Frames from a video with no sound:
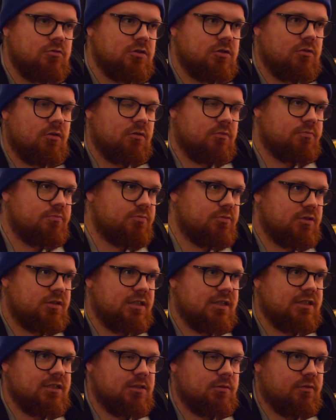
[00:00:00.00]
so I'll
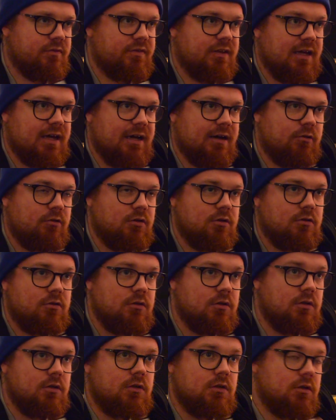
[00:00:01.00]
dig some of that out, and
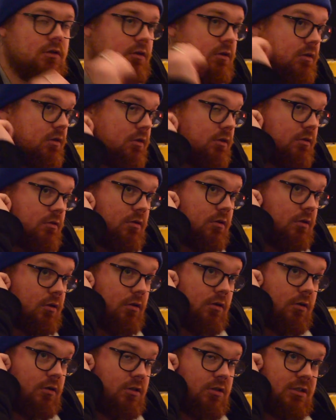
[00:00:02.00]
I
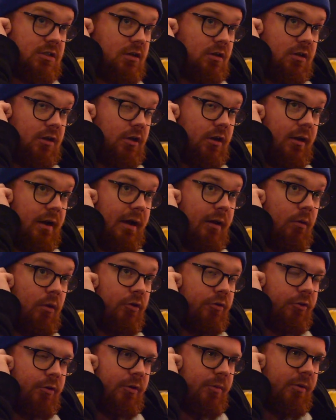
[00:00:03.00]
don't know how
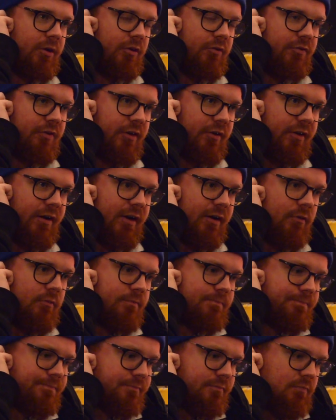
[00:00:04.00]
I'll do it, but I'll figure it
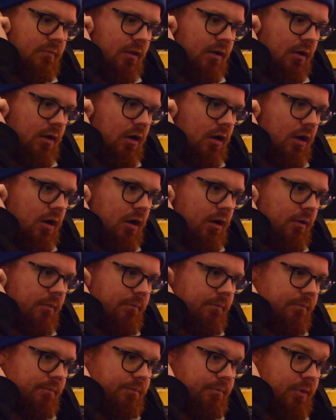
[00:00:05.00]
out.
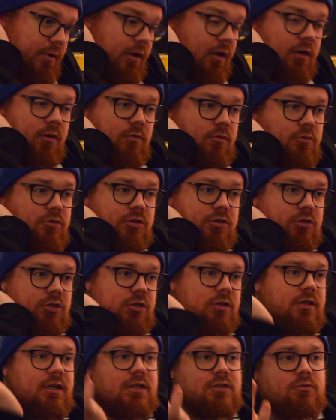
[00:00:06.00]
But I will also
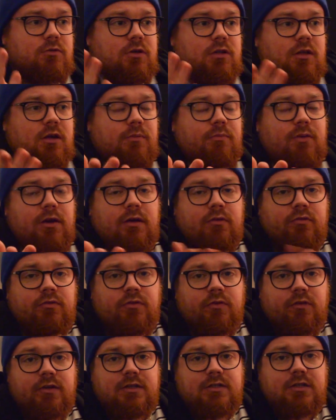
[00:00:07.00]
showcase work that I'm proud
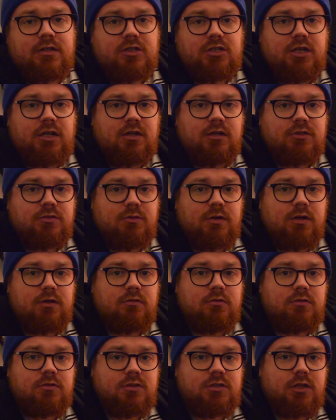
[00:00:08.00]
of on this channel as
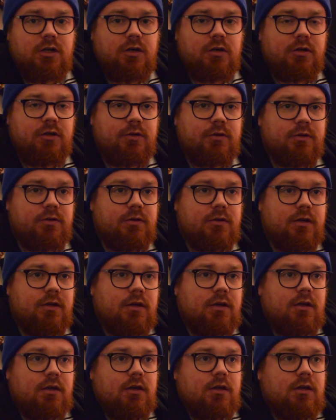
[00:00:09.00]
well. So,
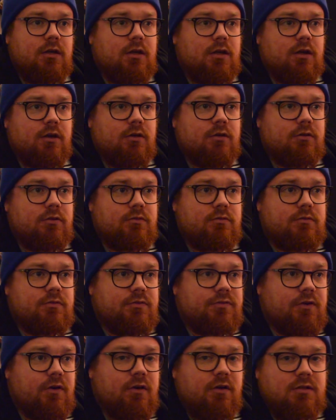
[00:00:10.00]
you know,
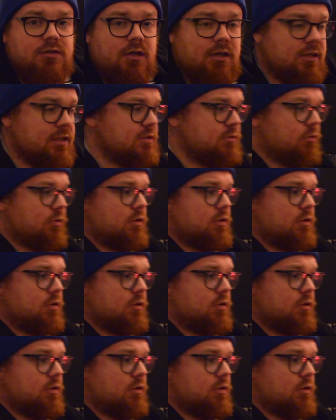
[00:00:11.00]
photos like this one.